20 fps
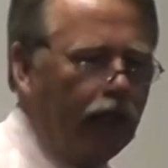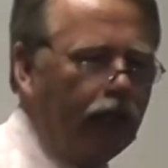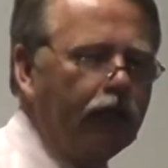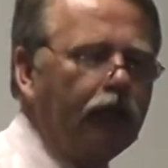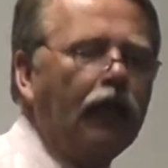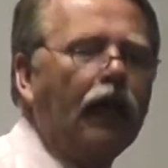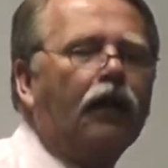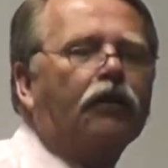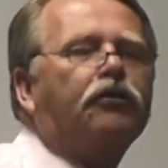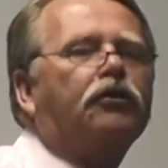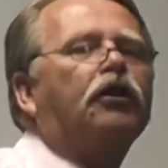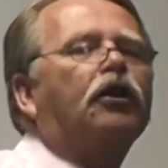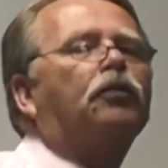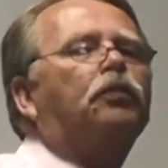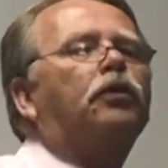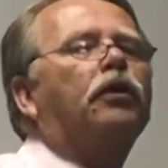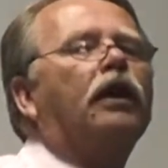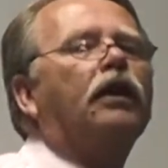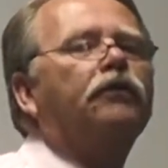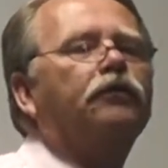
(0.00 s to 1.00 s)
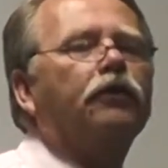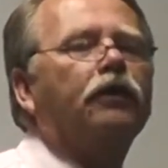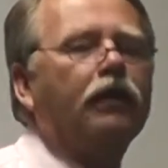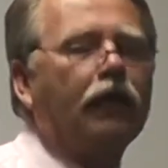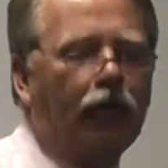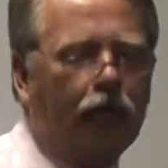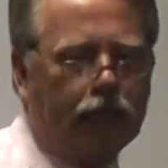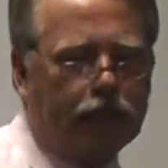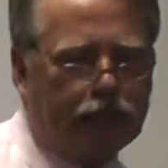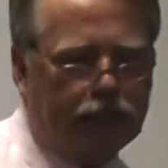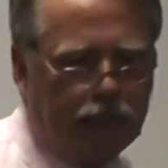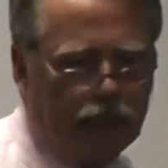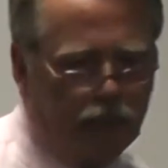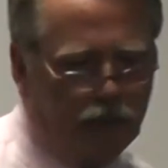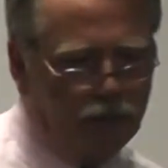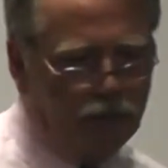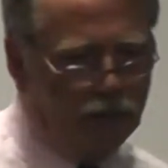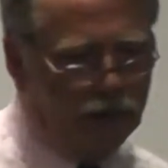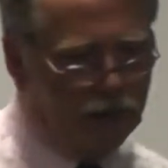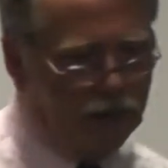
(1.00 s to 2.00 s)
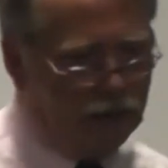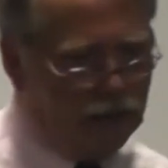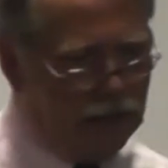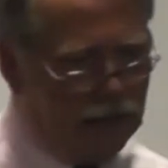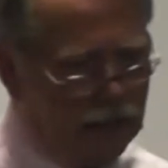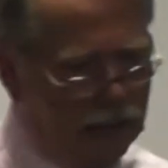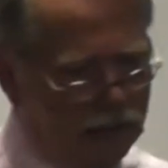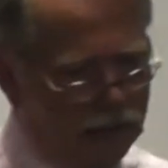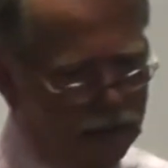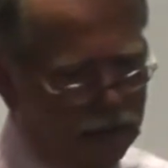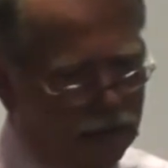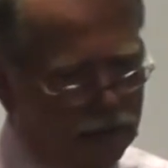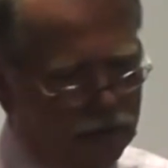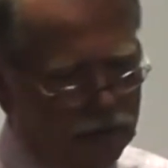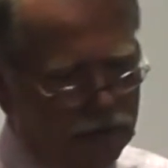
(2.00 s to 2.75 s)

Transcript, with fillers: and they ask you to pray for God's help in their life,